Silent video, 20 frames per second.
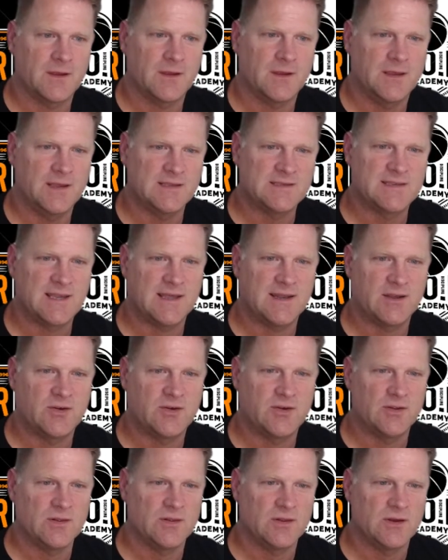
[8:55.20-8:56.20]
He's got a
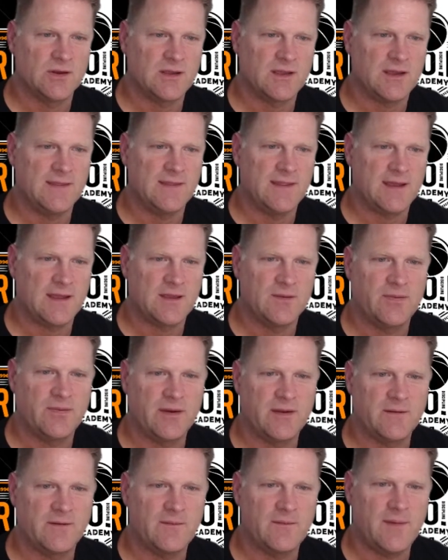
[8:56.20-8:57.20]
good look on that
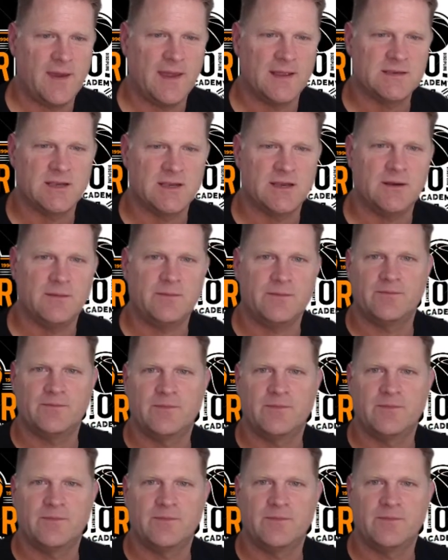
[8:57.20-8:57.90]
competitive matchup.